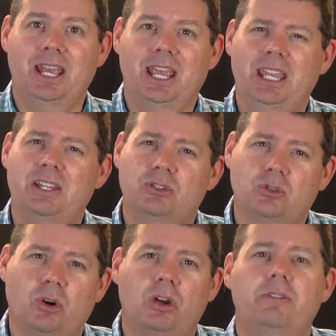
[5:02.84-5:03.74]
He
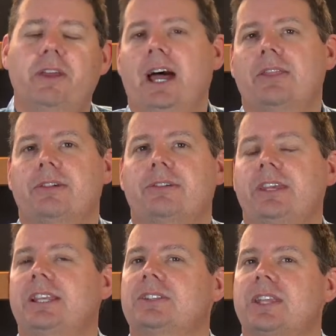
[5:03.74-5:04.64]
drove out the
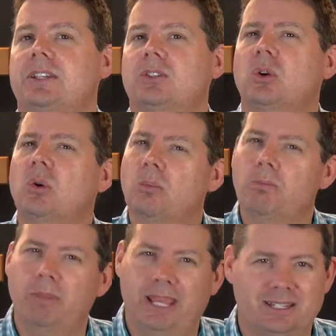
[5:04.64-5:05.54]
things that
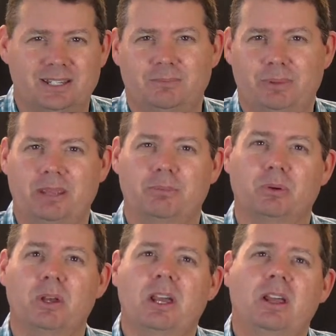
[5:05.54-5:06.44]
tormented people,